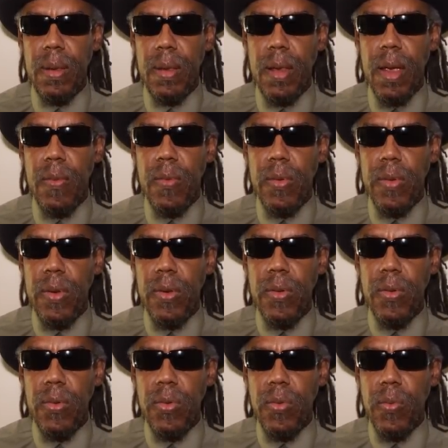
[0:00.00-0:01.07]
They will
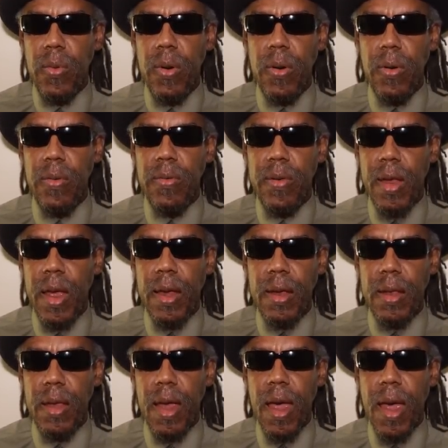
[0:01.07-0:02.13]
use words
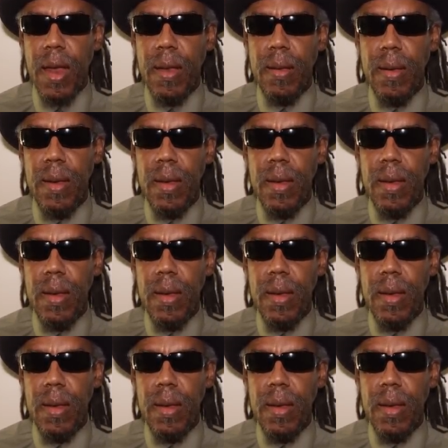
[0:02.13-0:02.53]
like that